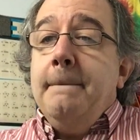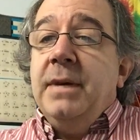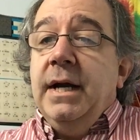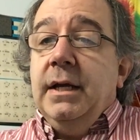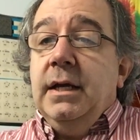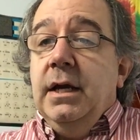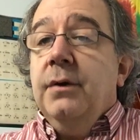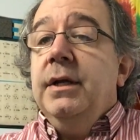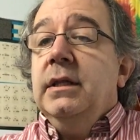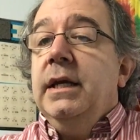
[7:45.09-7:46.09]
by
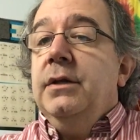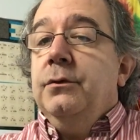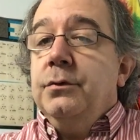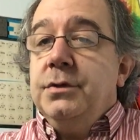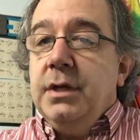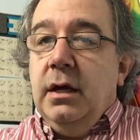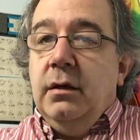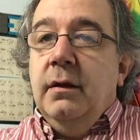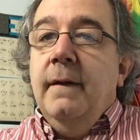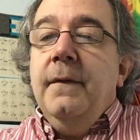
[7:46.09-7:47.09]
Carrie Lane Grussell.